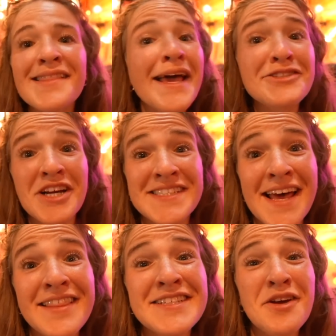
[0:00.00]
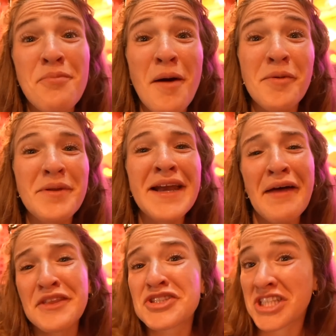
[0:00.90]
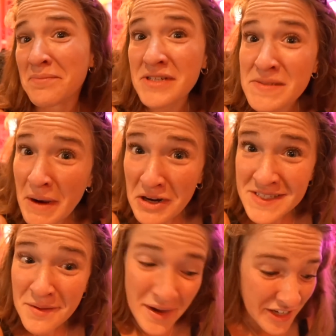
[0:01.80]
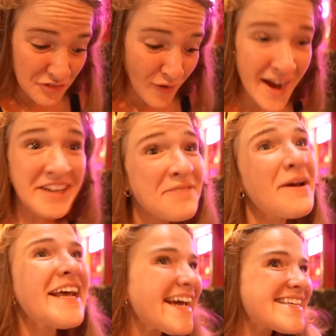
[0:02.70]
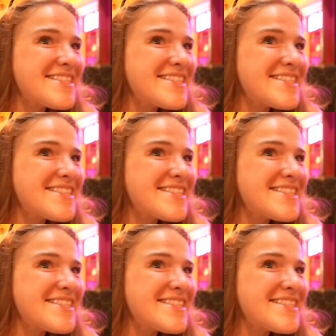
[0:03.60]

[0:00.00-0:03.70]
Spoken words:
Like Trey said, these are probably not the cheapest beers that we could find, but it is